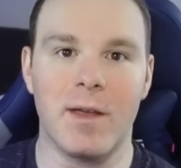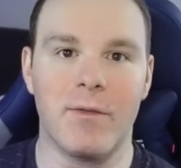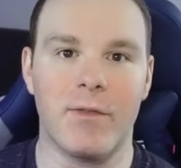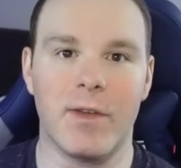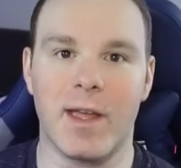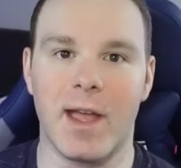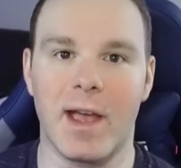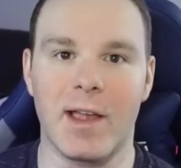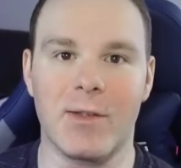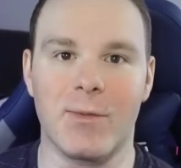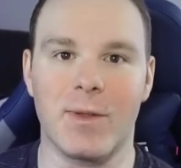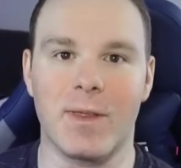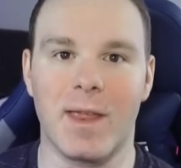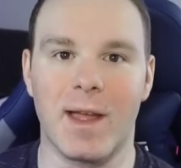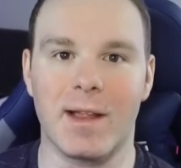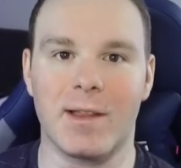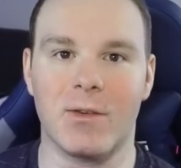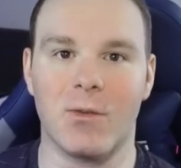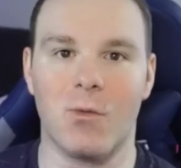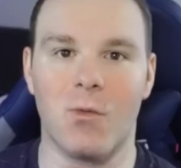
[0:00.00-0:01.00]
If you guys would
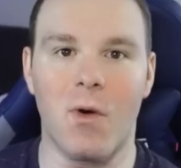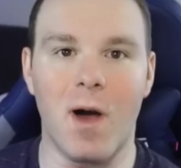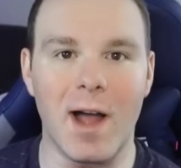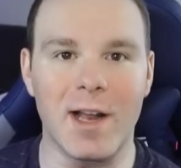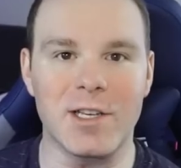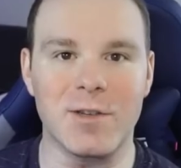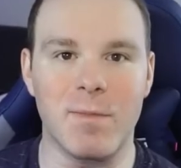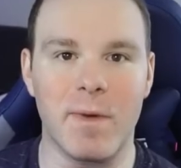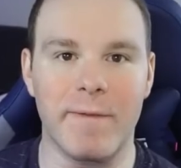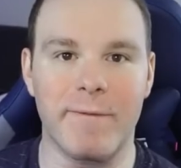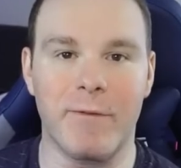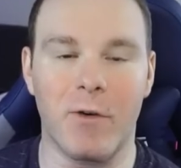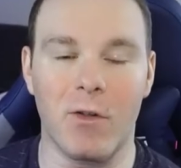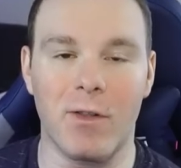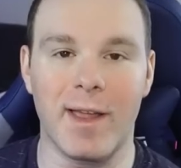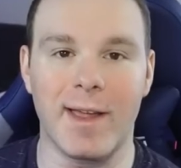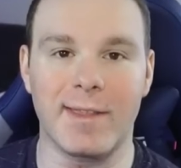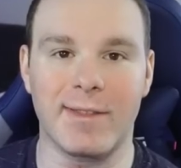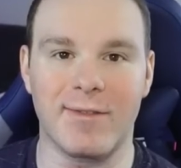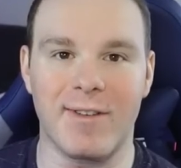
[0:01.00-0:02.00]
like to watch my
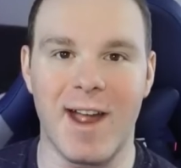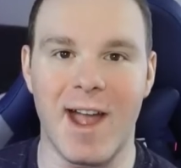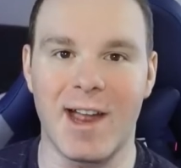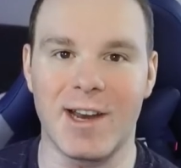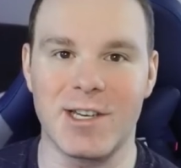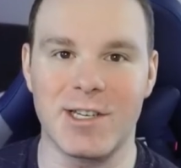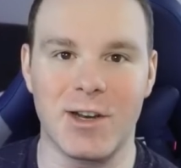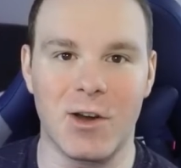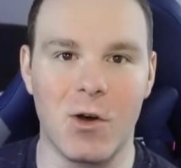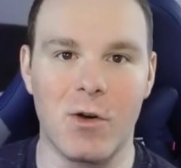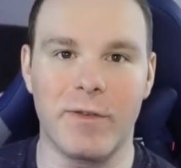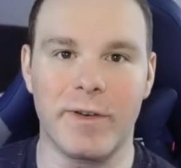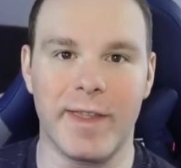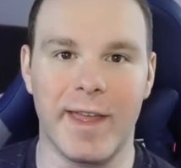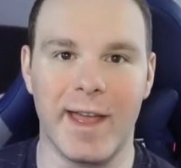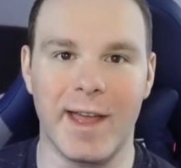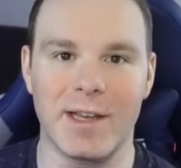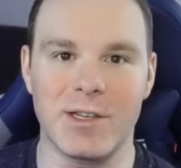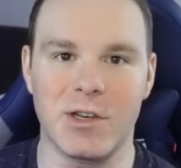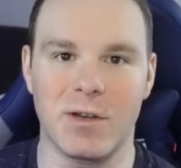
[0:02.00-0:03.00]
full-length reaction to Over the
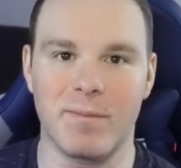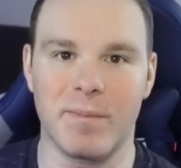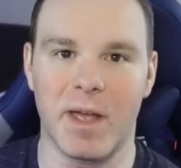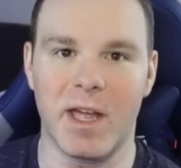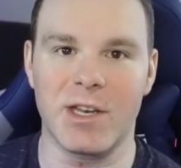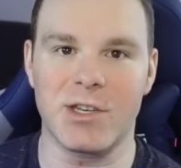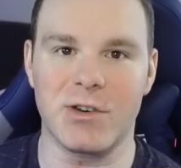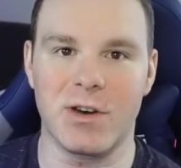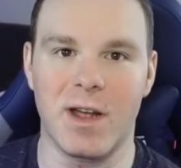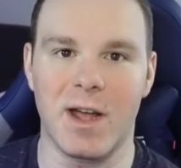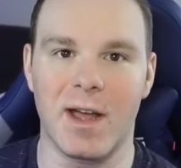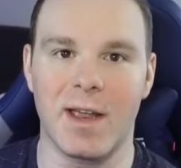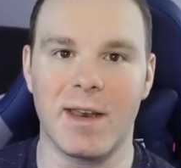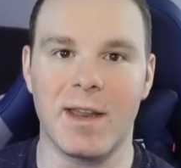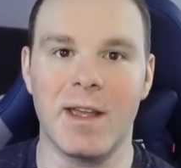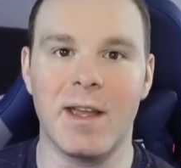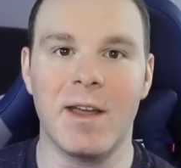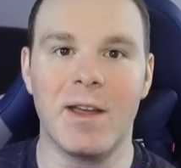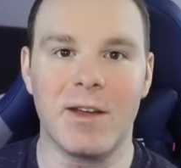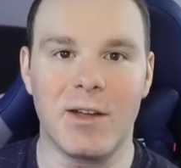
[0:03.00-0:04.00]
Hedge on Patreon,